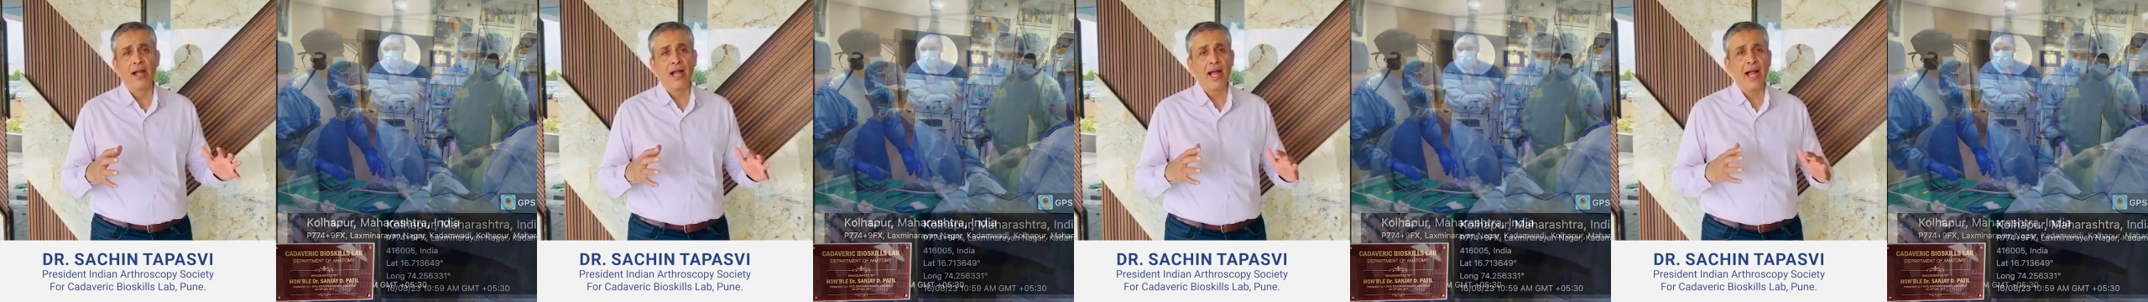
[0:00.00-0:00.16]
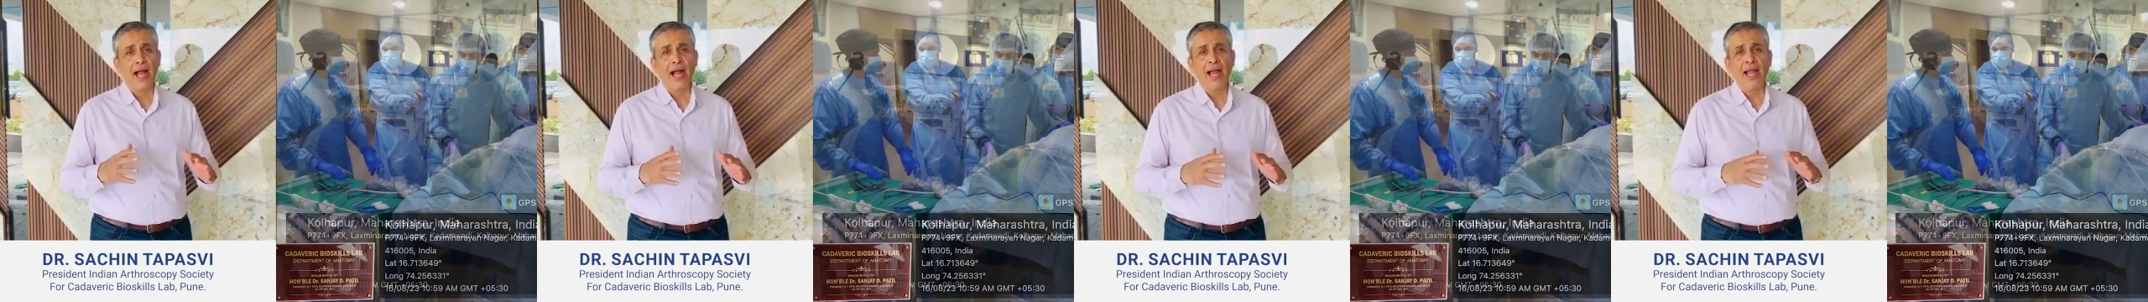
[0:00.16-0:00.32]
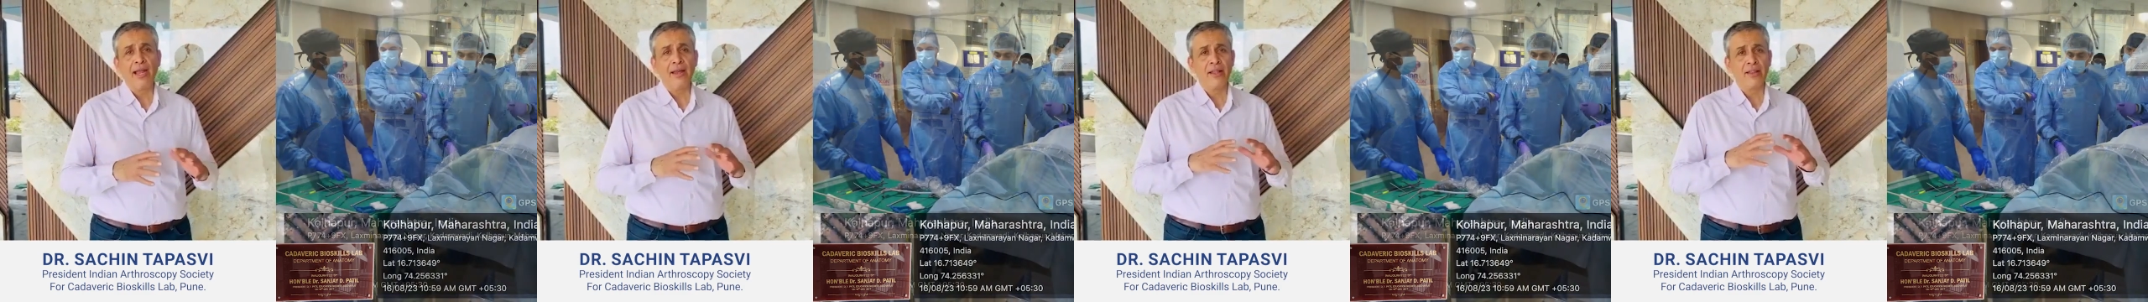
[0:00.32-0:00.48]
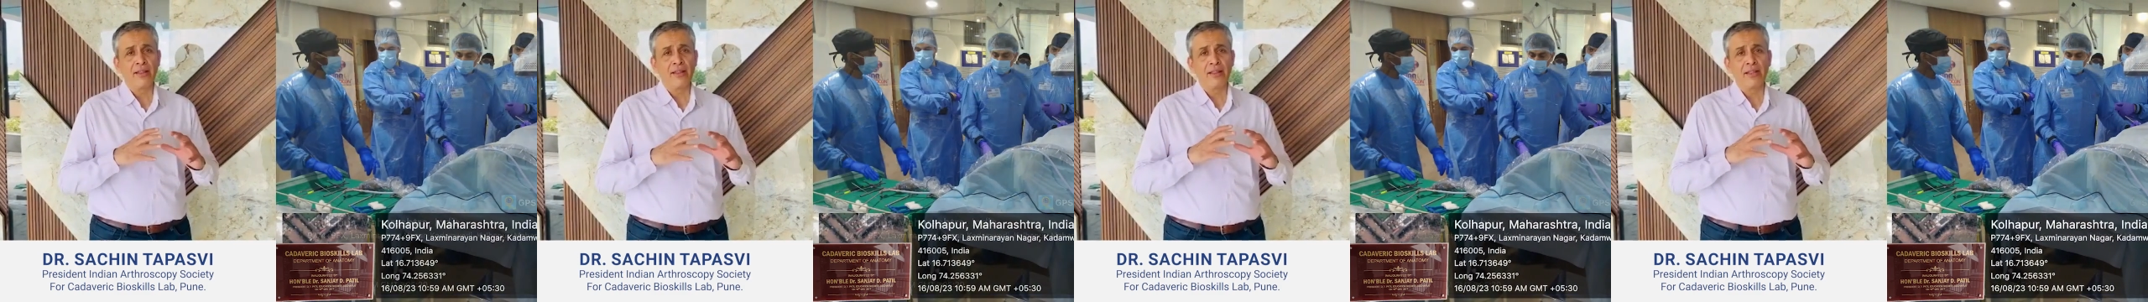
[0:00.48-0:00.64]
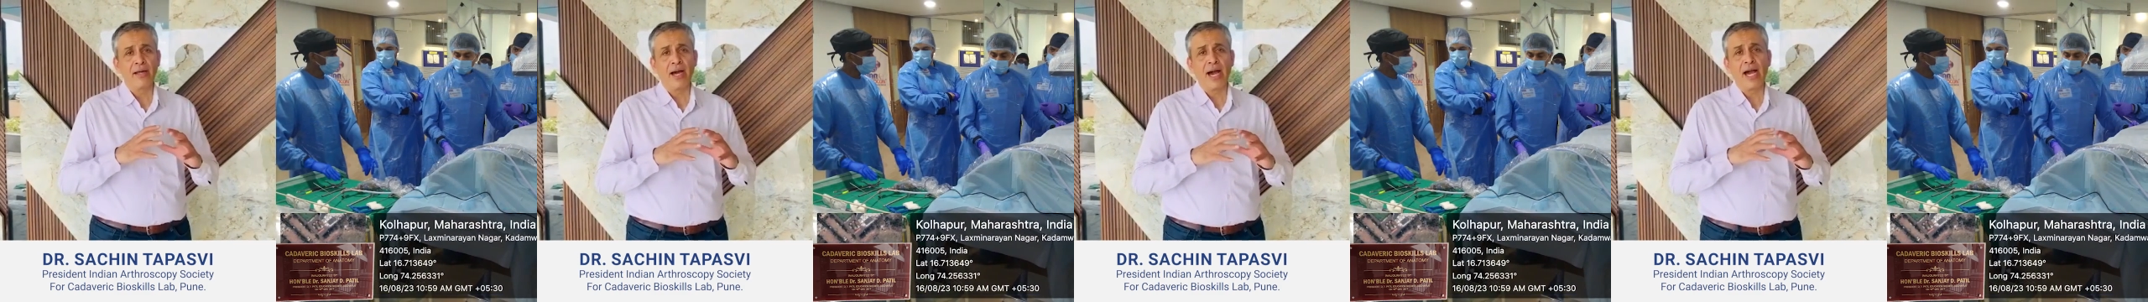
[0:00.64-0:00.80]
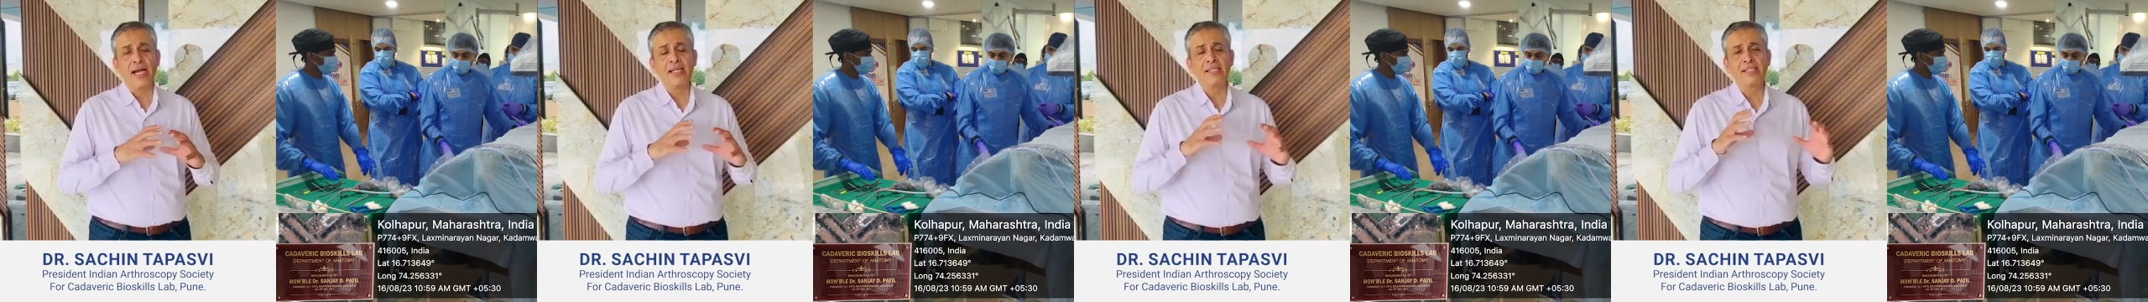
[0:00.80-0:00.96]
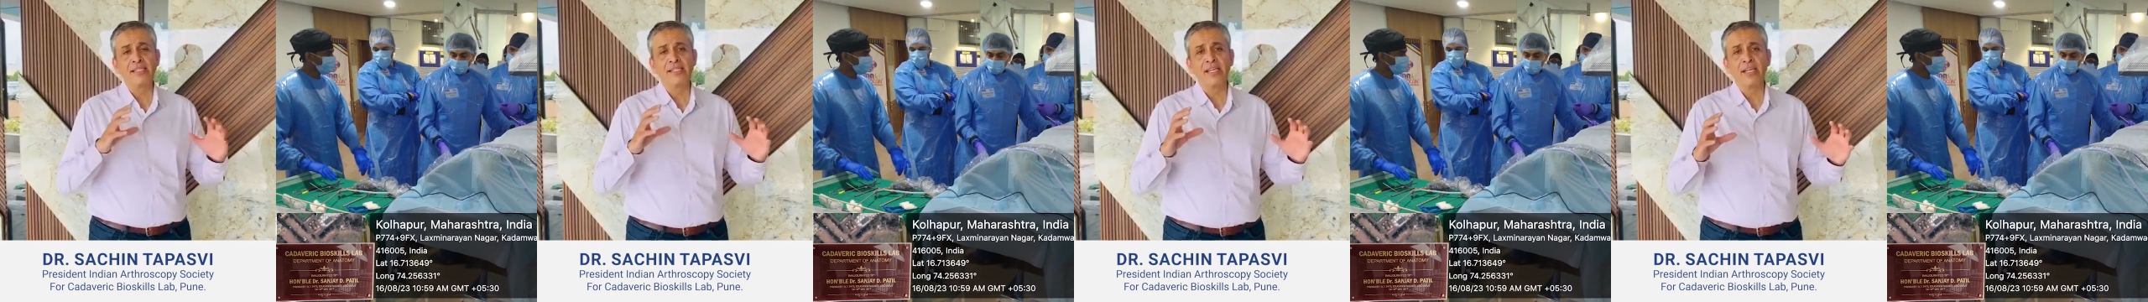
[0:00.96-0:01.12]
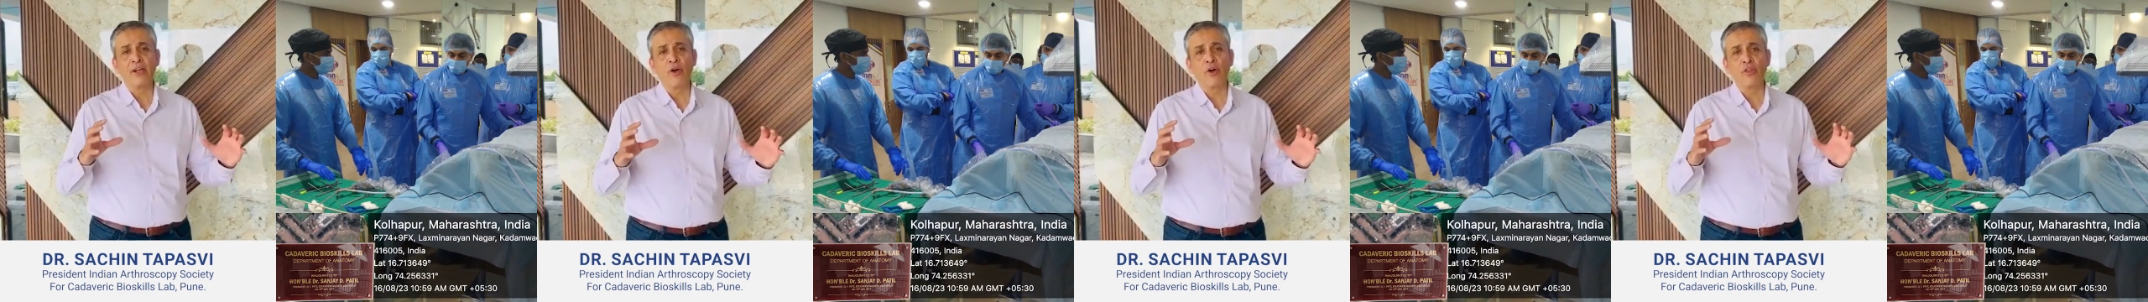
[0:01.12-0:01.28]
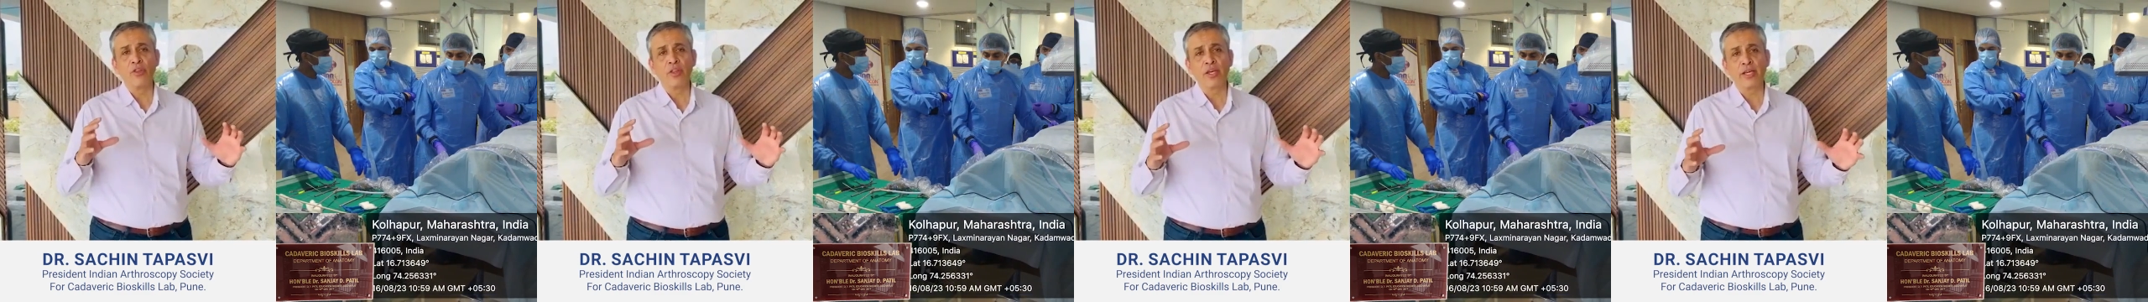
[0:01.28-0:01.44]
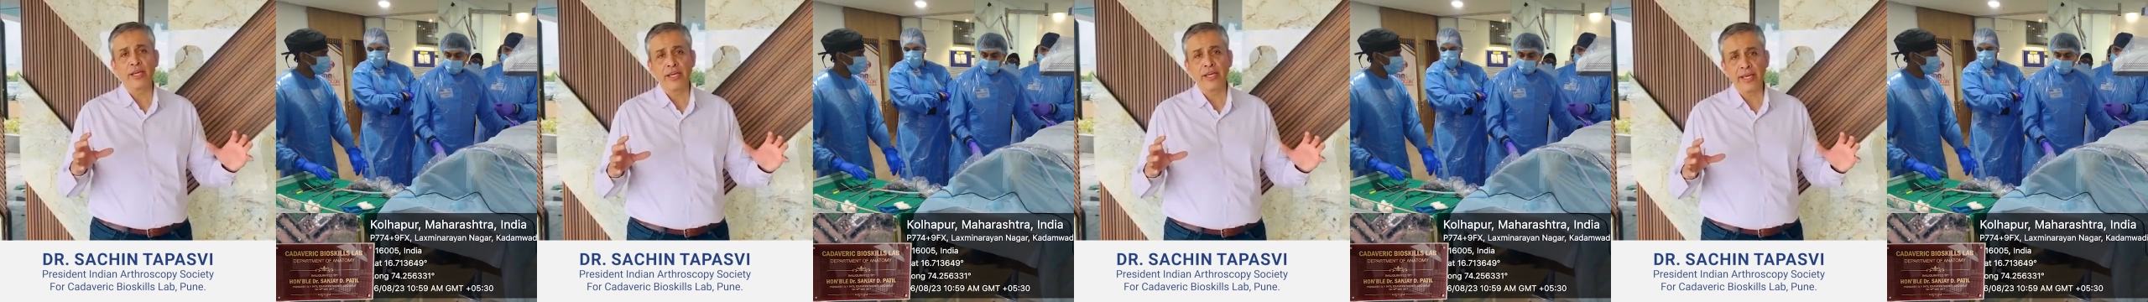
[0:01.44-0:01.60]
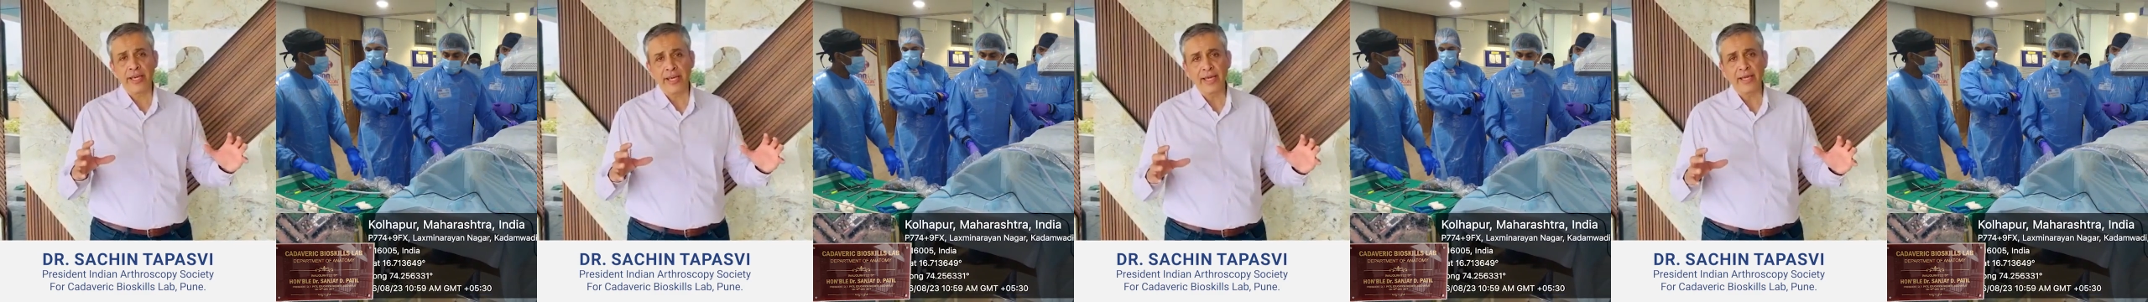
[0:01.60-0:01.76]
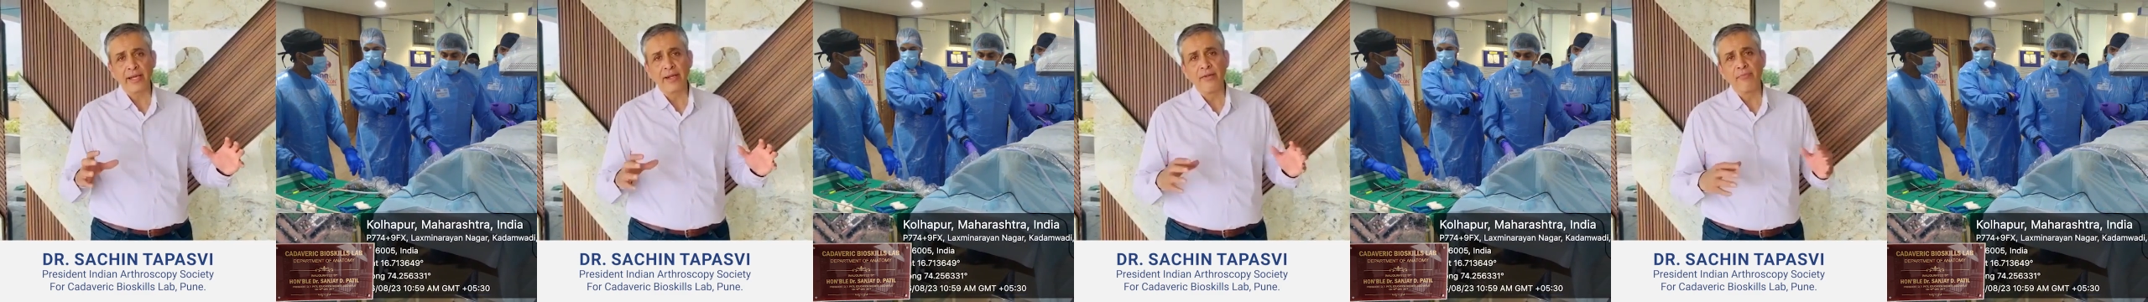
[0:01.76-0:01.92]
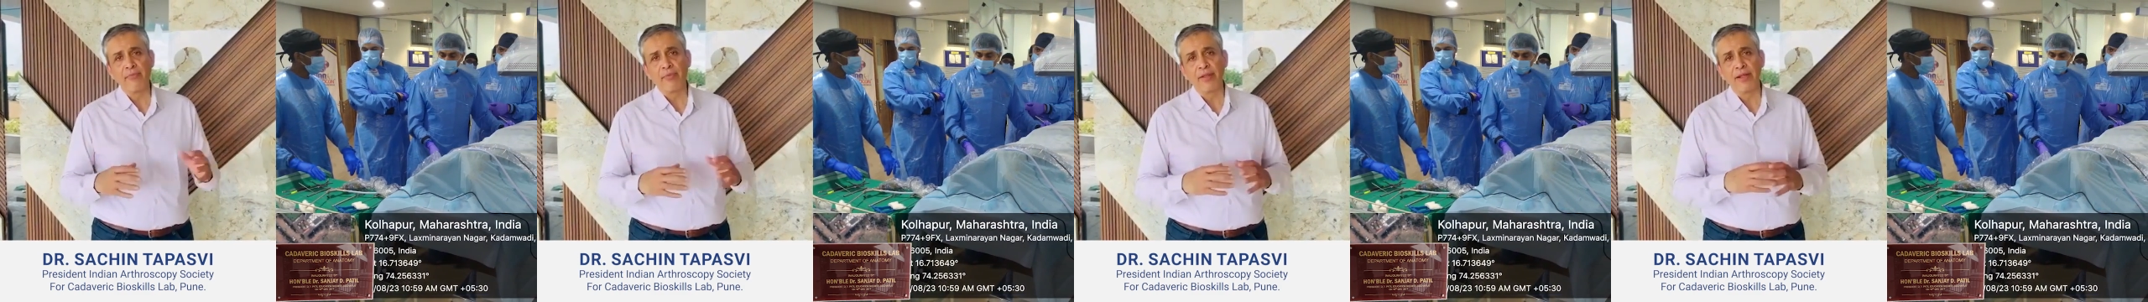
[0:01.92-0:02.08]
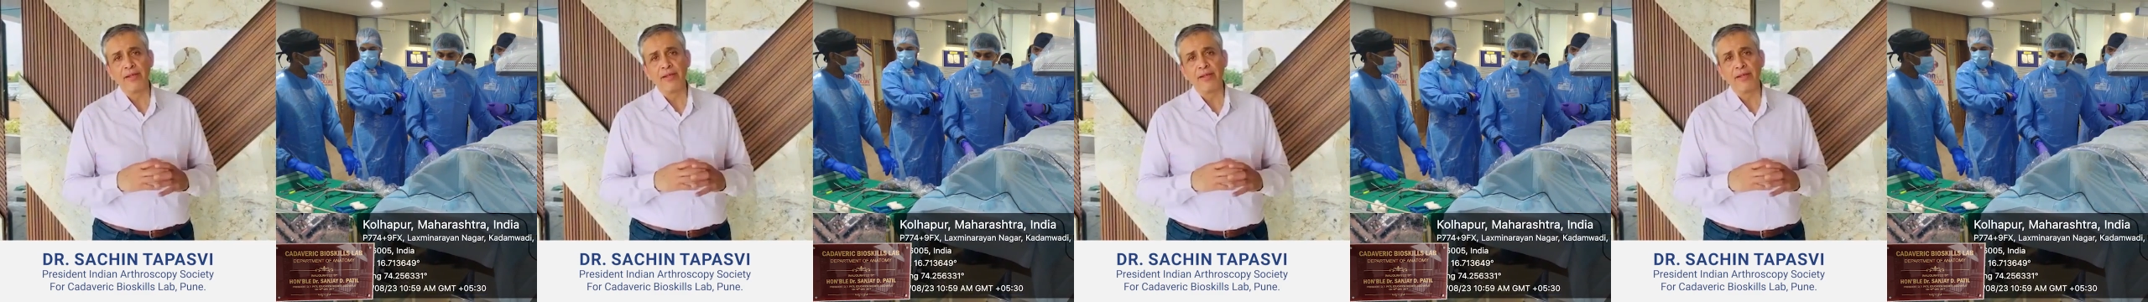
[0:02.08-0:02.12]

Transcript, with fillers: And the icing on the cake